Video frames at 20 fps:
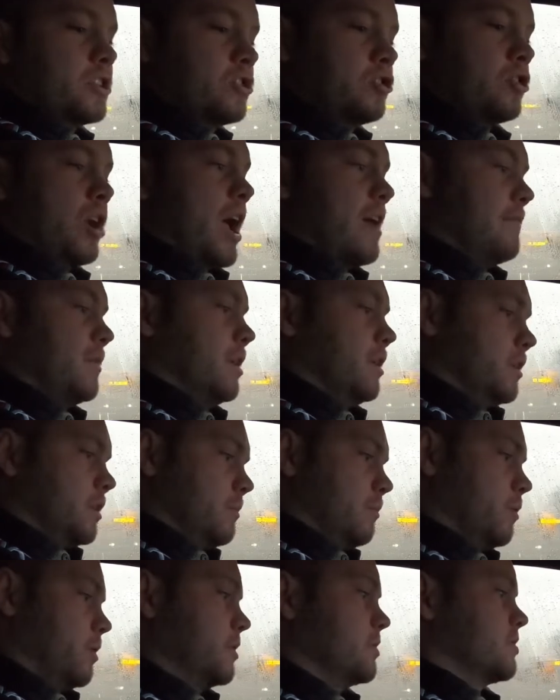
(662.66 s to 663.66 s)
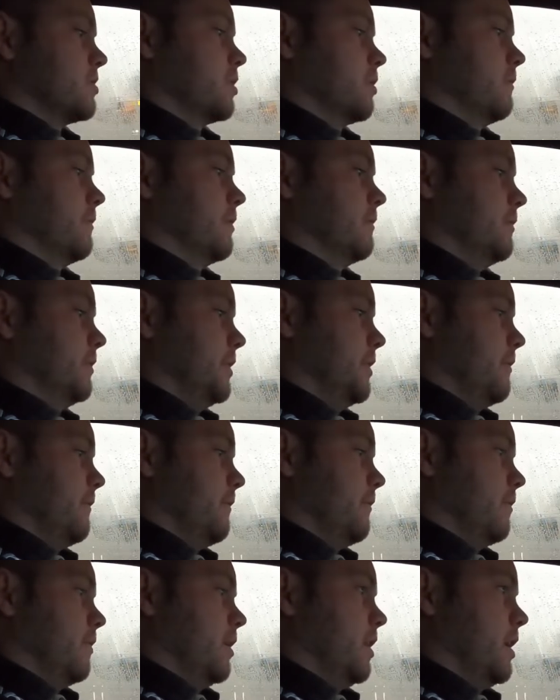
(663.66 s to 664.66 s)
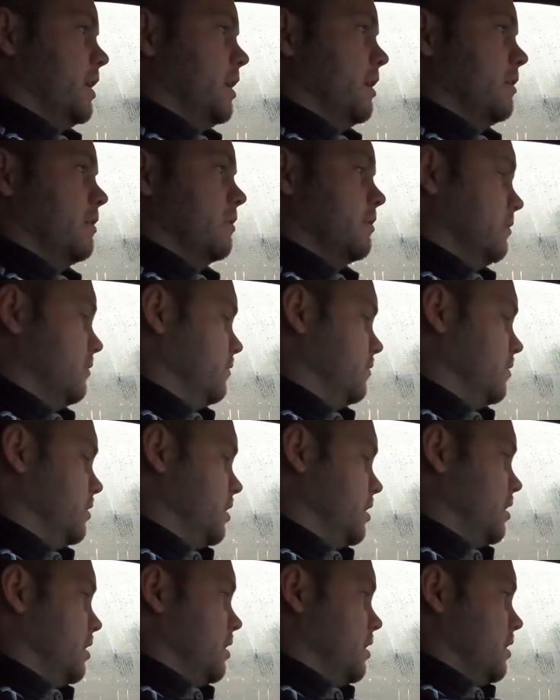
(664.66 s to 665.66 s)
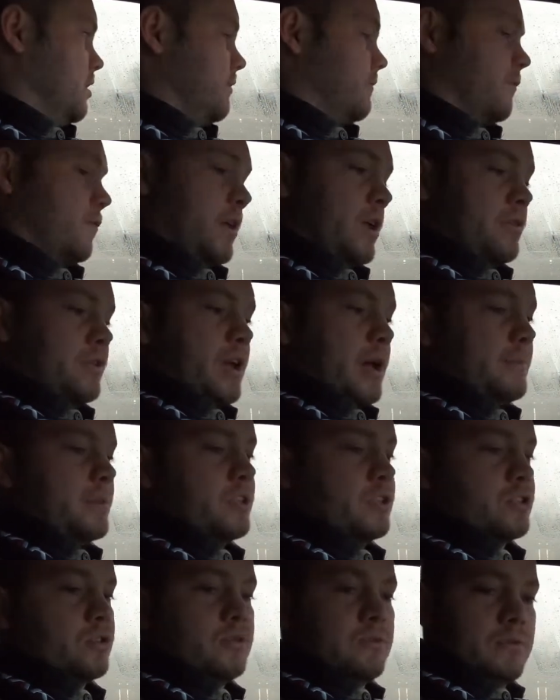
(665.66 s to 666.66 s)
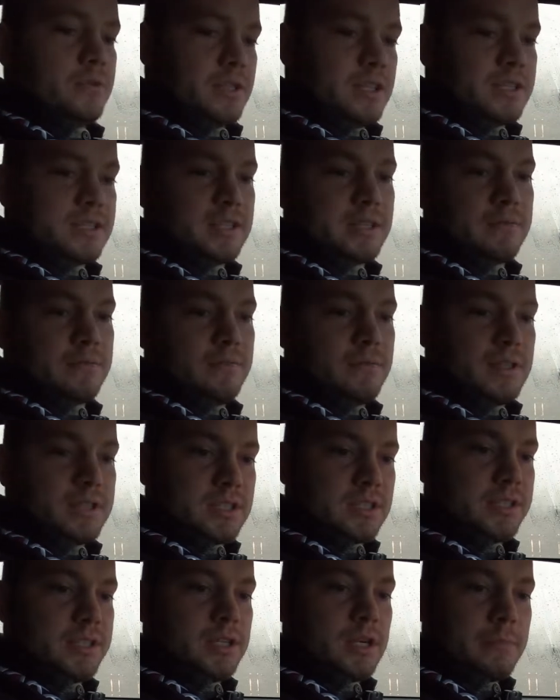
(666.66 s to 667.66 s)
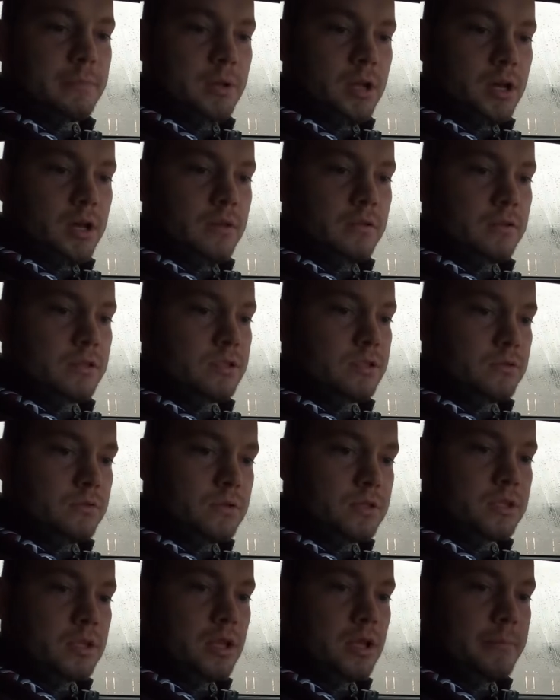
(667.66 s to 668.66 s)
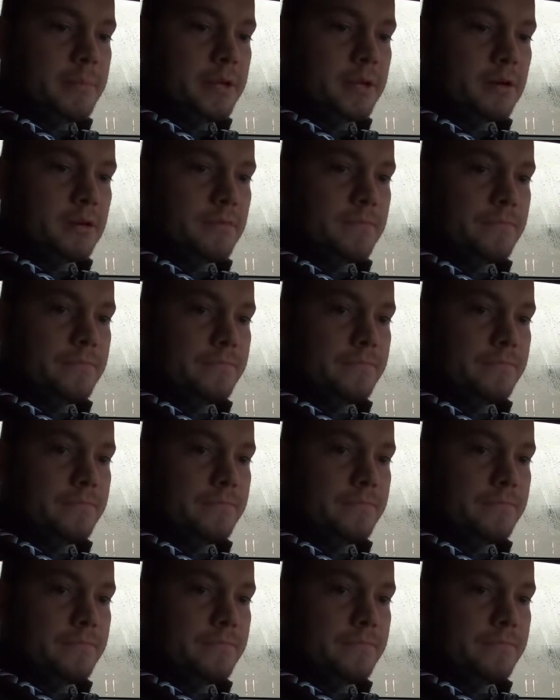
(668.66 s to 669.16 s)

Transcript: just drive it a little more conservatively, and for now, I mean, it's cleaned up a lot. The tune is a lot better.